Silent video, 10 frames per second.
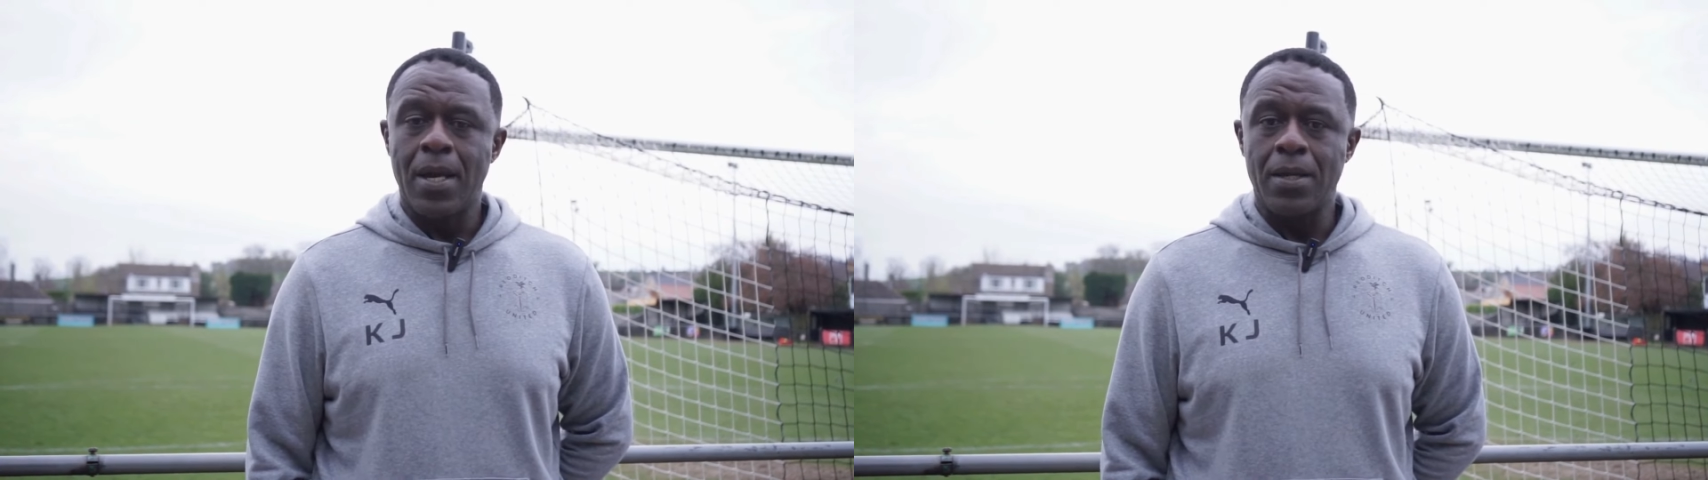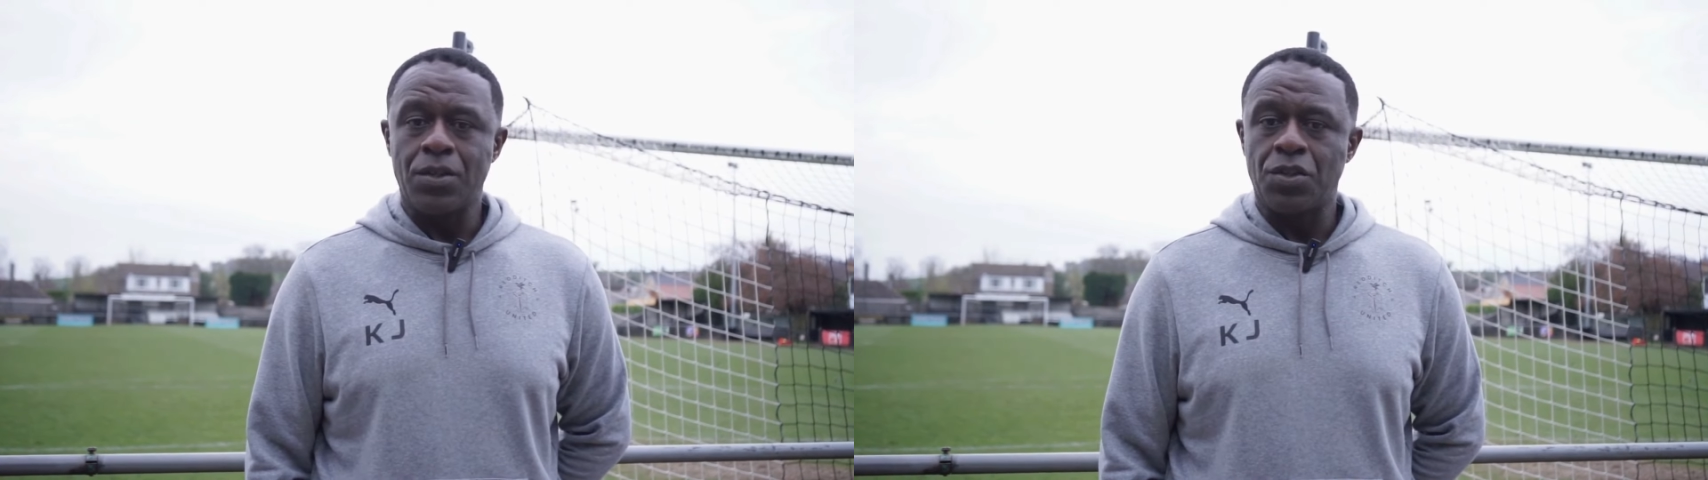
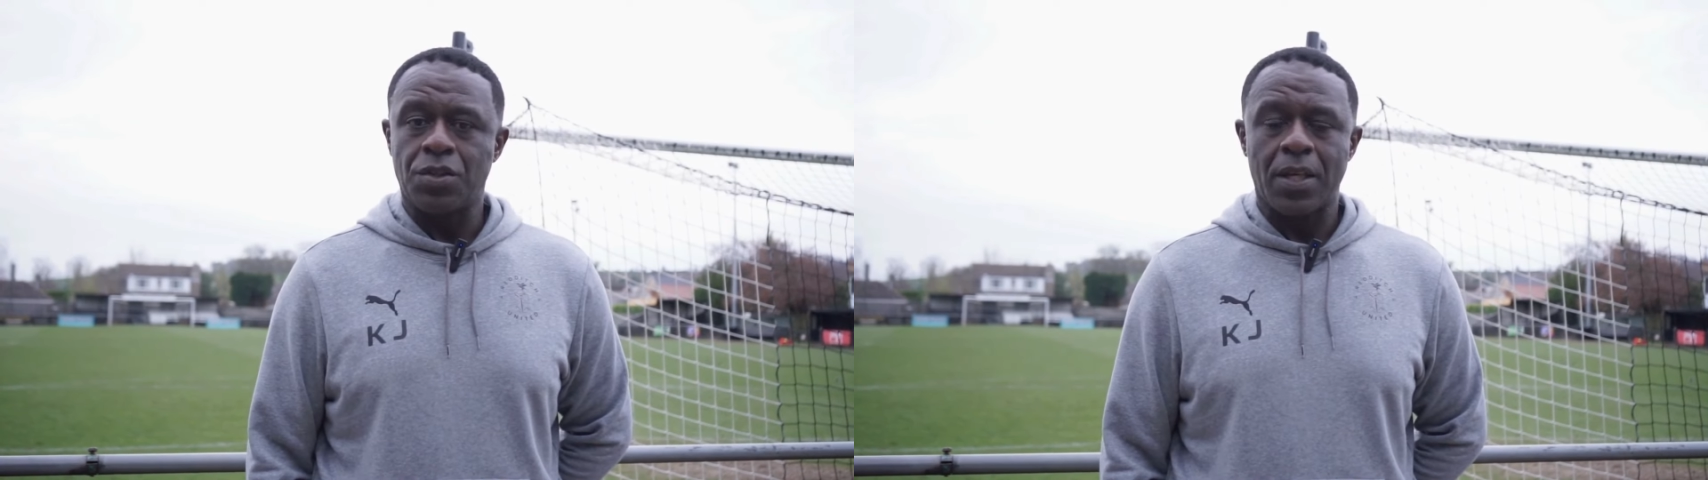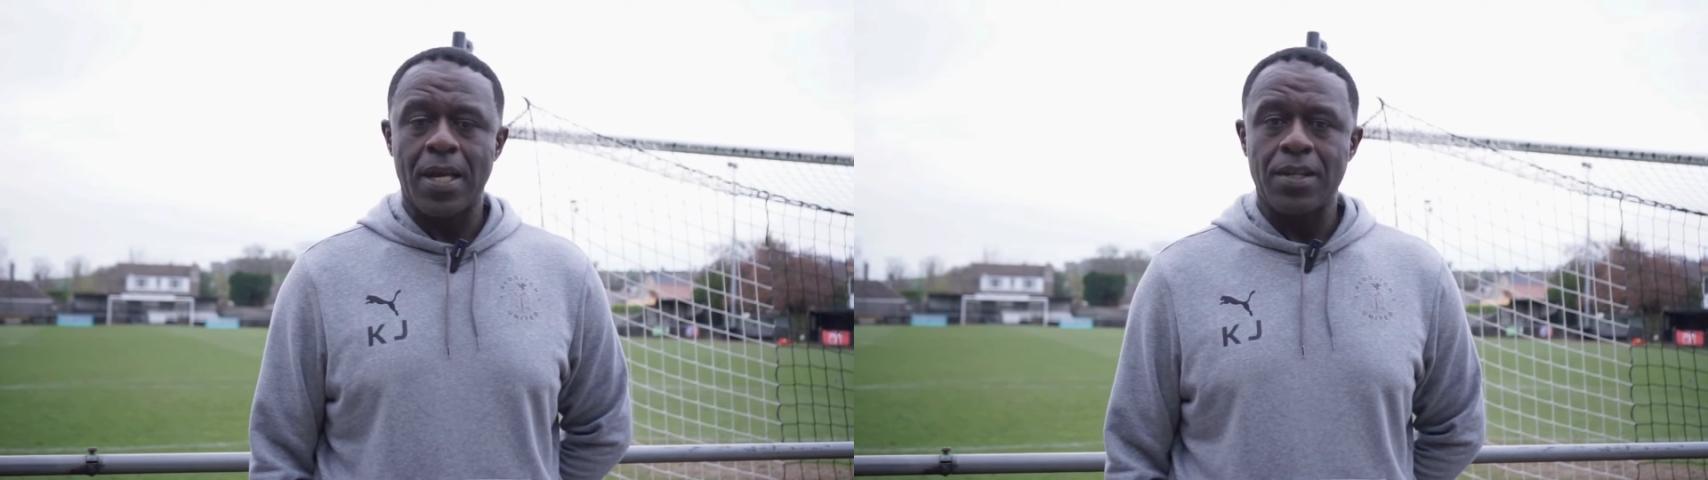and it's
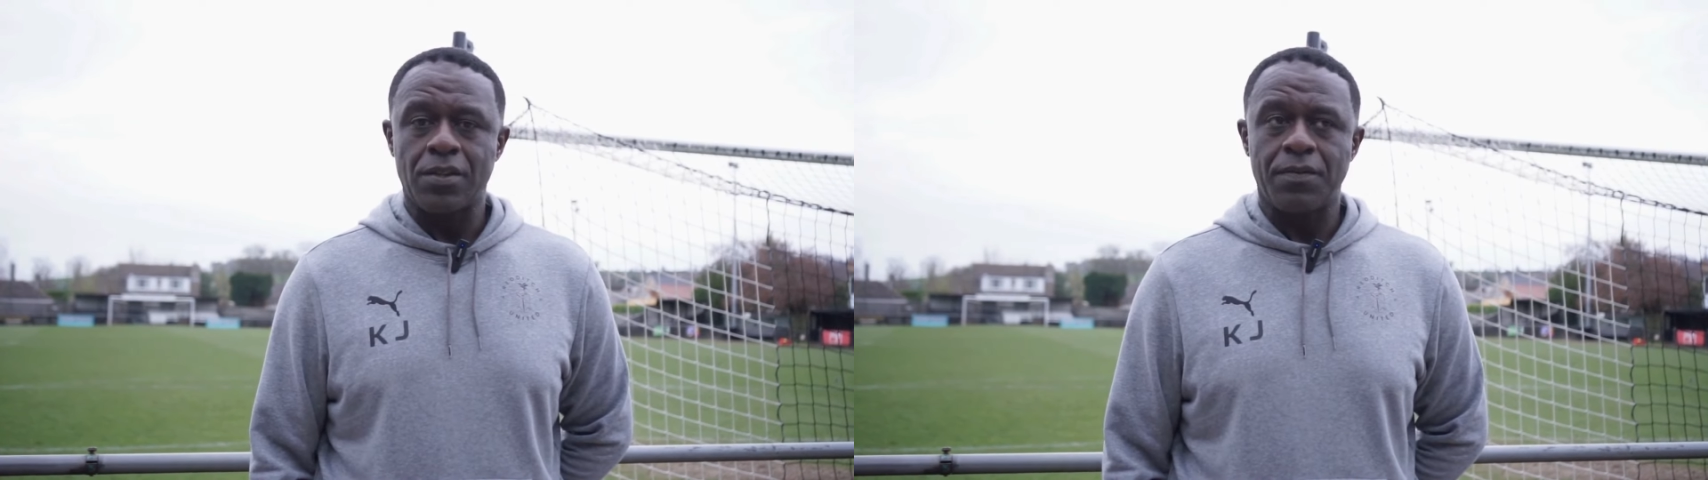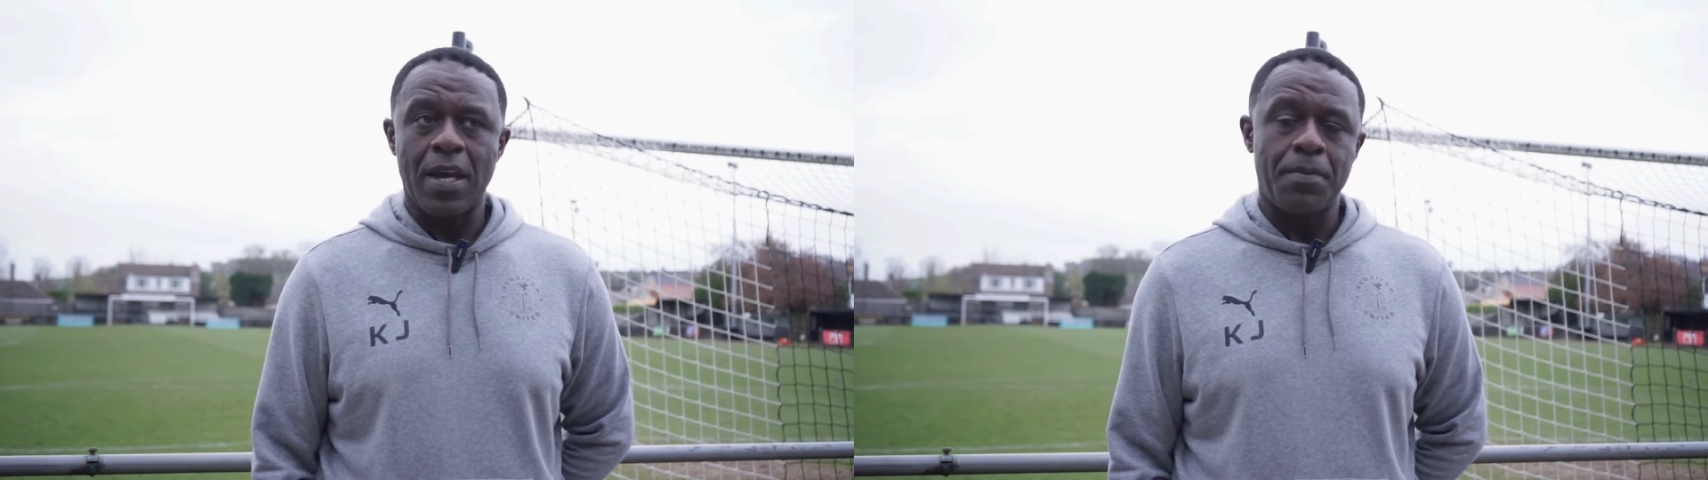just a
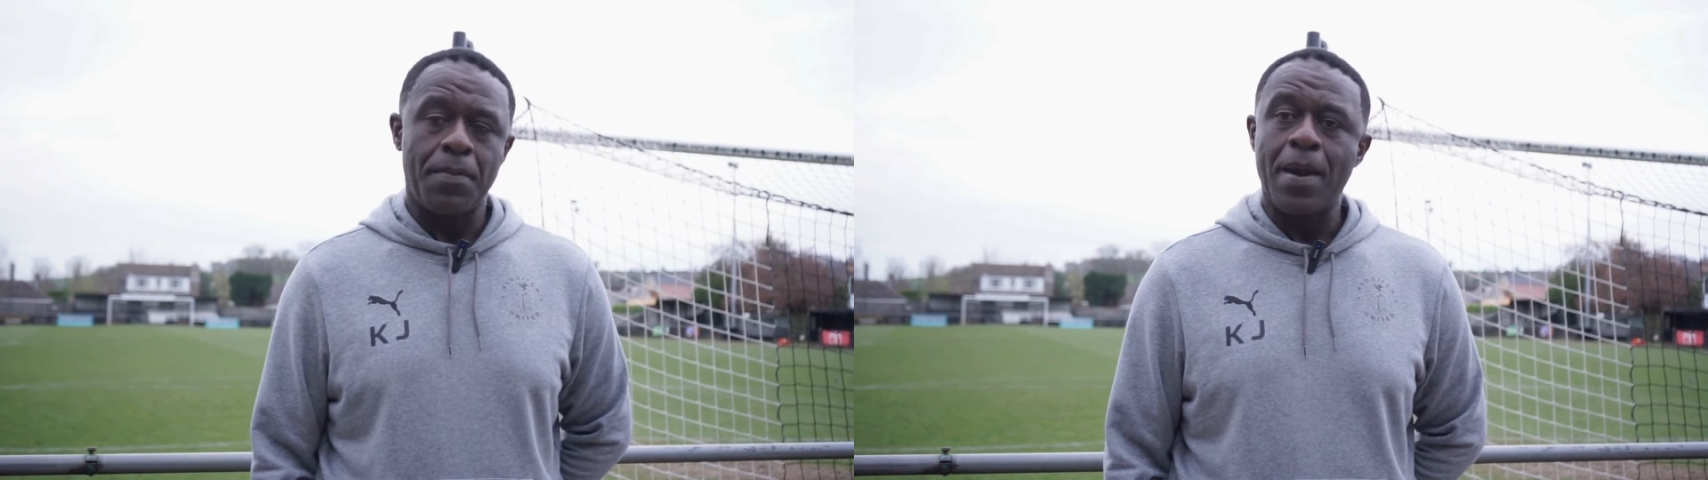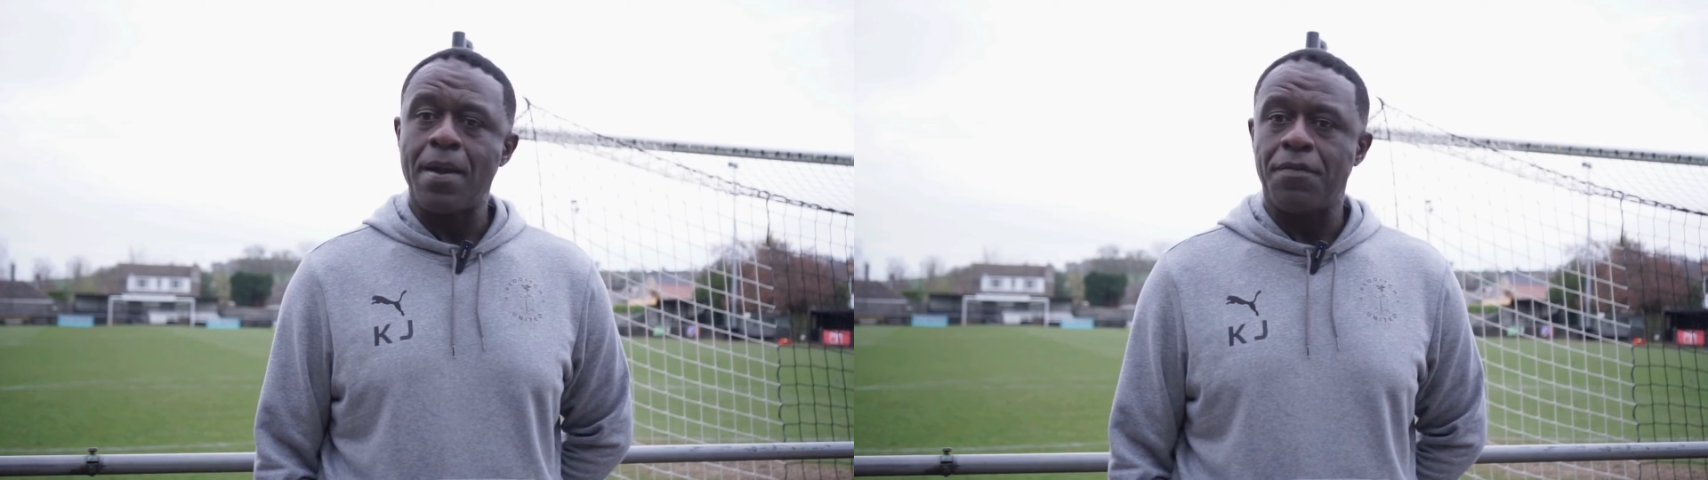case of now
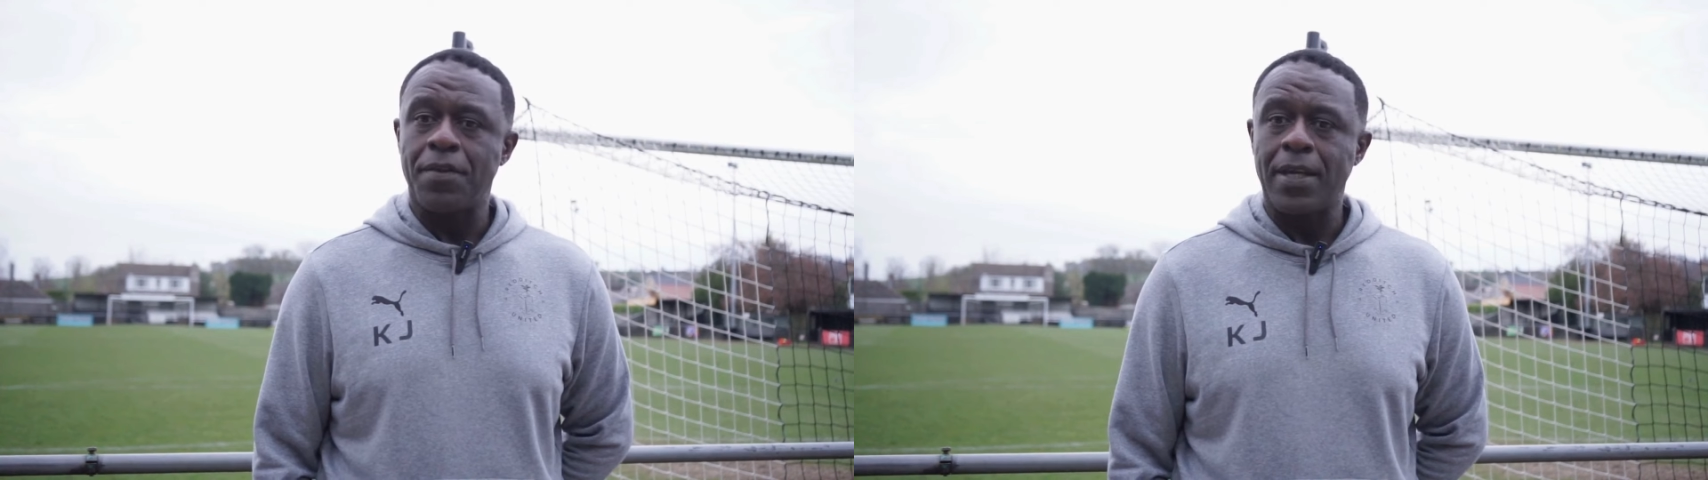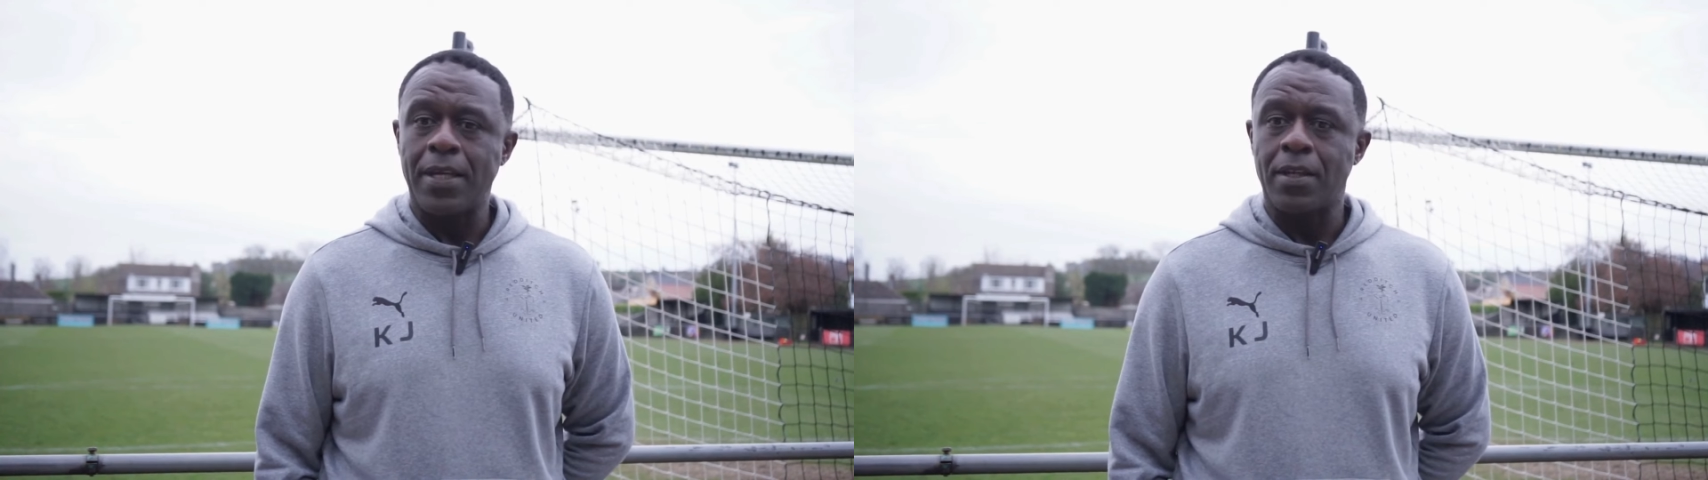preparing
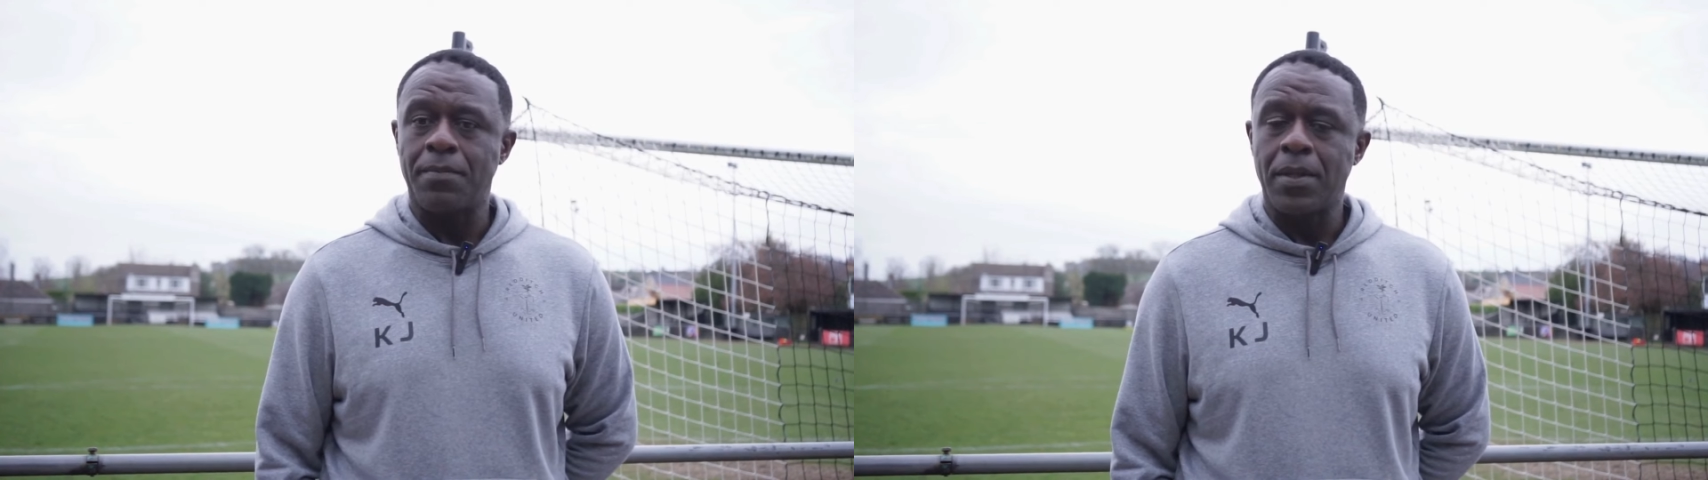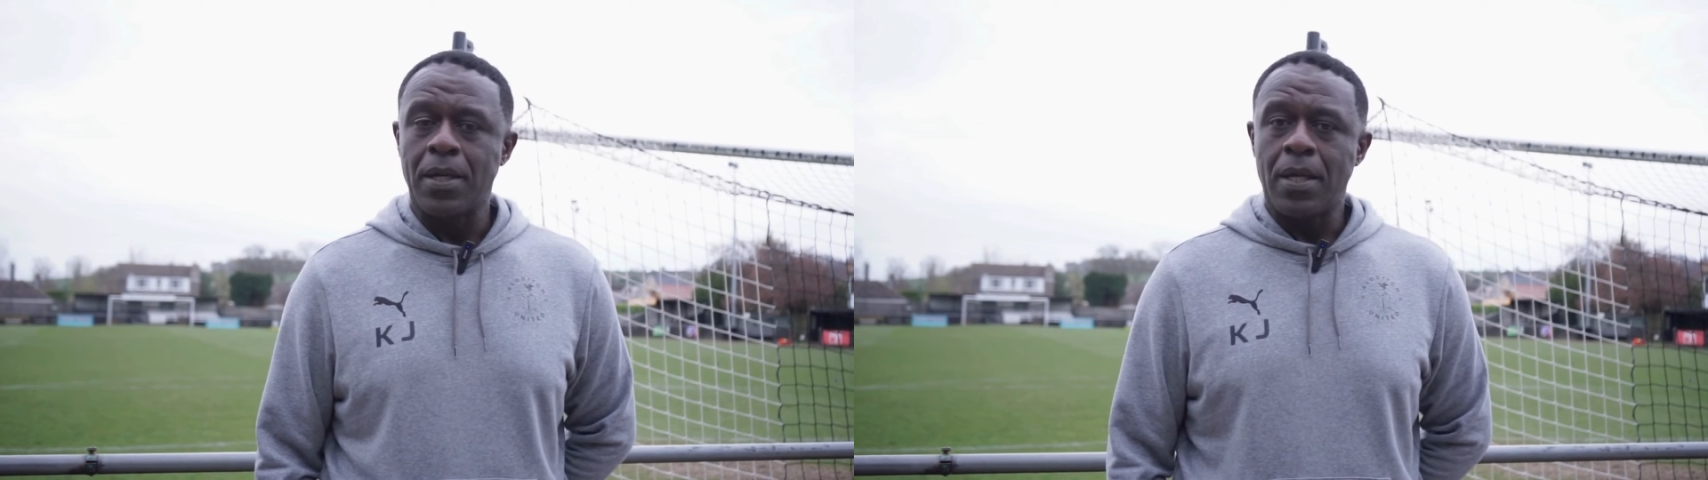for Needham